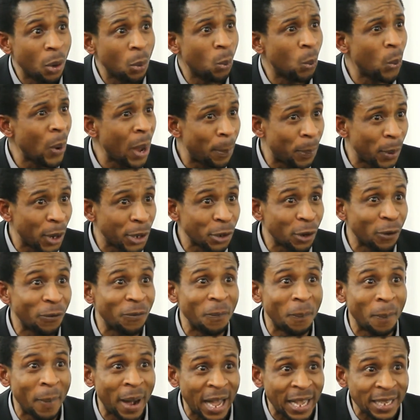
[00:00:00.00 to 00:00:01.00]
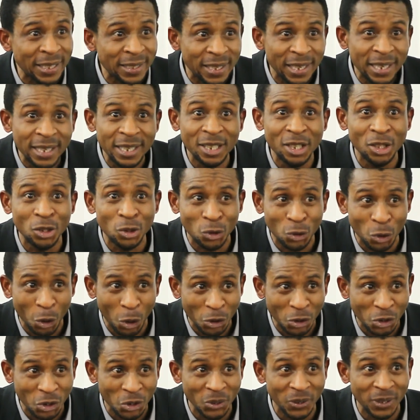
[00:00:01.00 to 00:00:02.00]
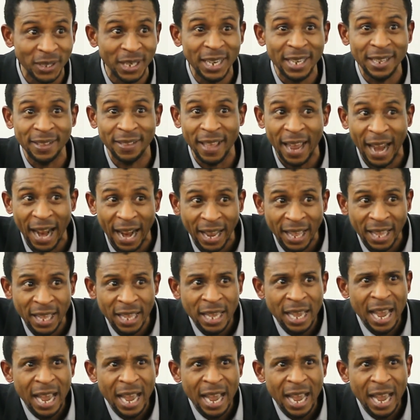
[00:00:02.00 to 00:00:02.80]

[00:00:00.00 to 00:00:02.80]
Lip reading: weapon of mass destruction there.